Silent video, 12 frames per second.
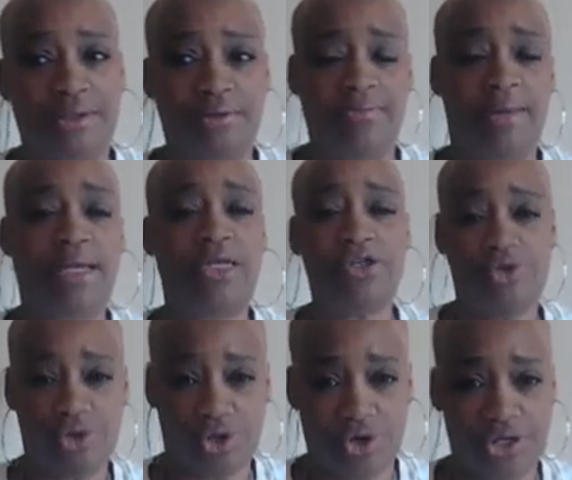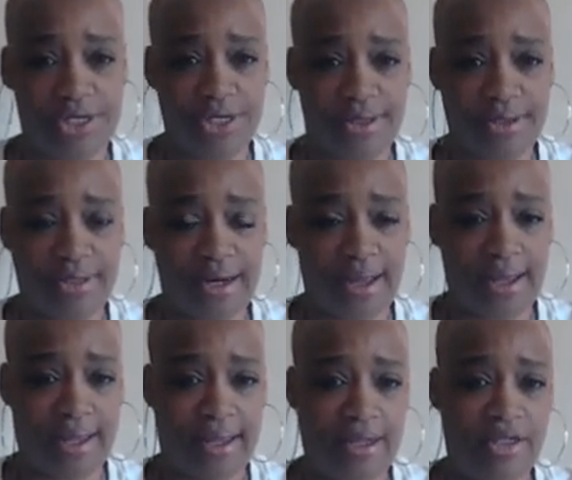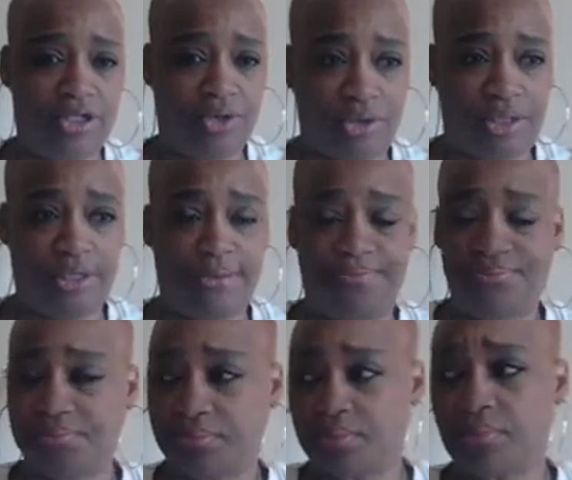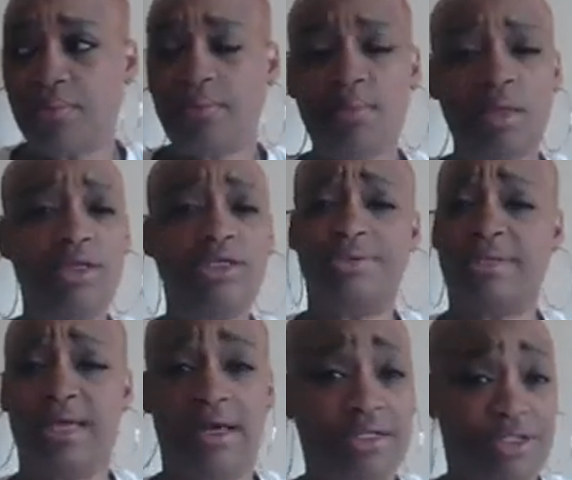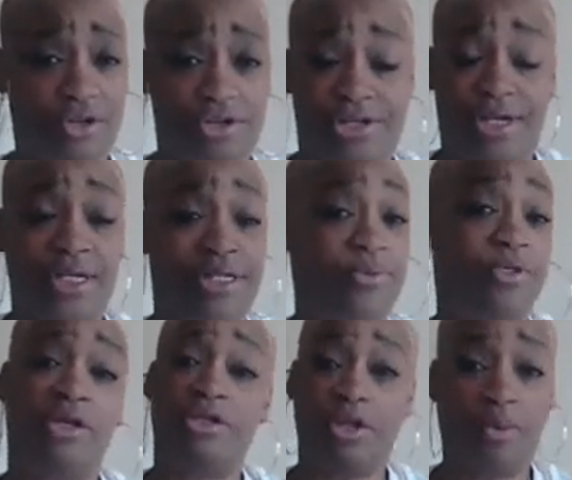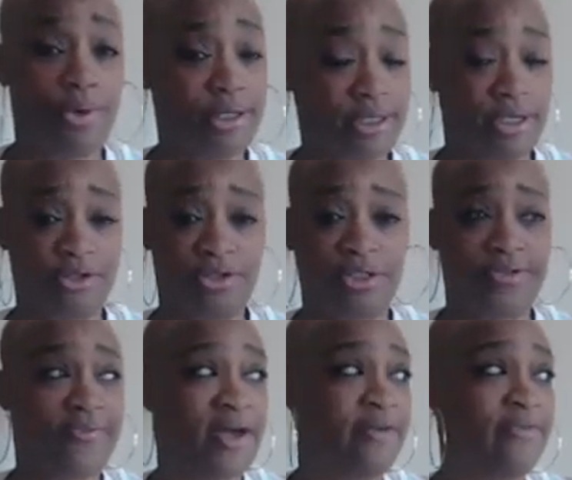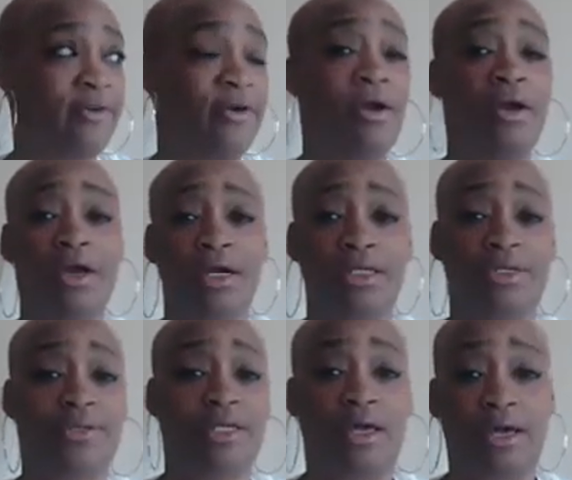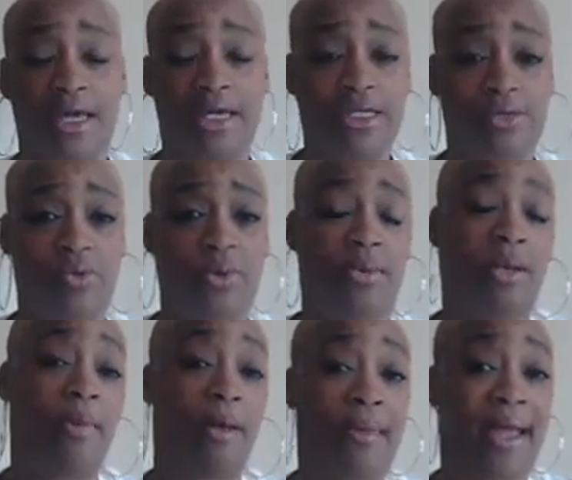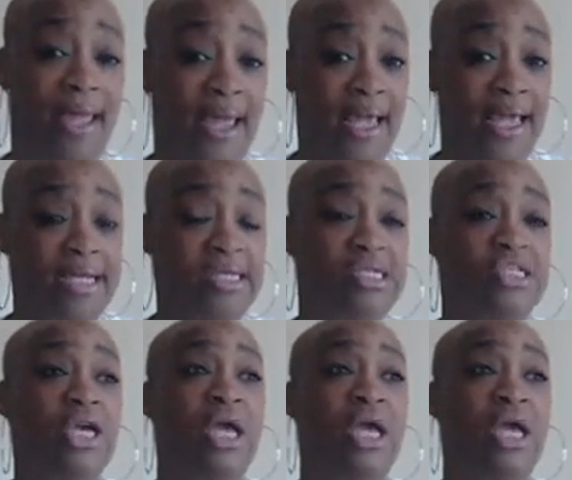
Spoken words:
initial surgeon that I had chosen, she was a young surgeon. She was also a breast cancer survivor. She was a young Asian woman about my age.